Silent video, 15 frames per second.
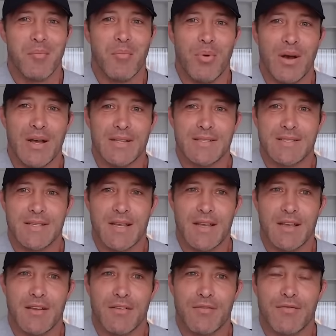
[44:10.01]
But
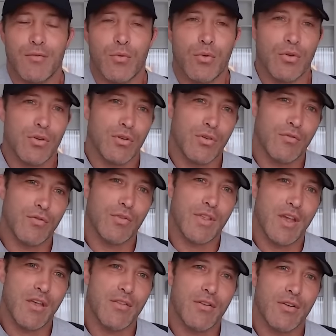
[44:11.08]
for
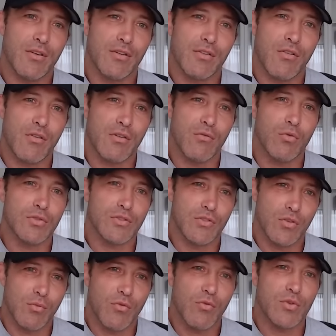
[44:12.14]
the other carnivores and
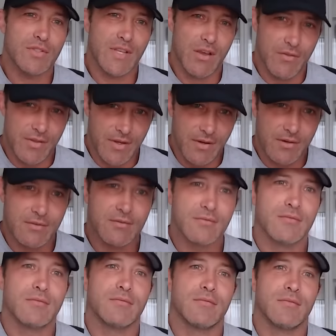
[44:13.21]
herbivores out there,
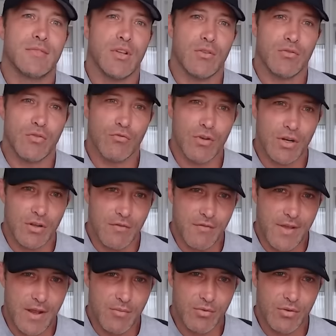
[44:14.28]
you're running on
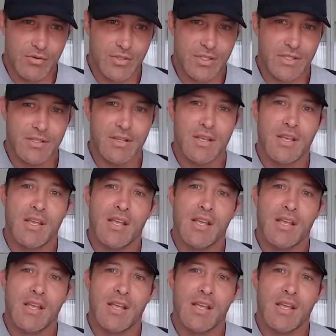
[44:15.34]
fat and protein,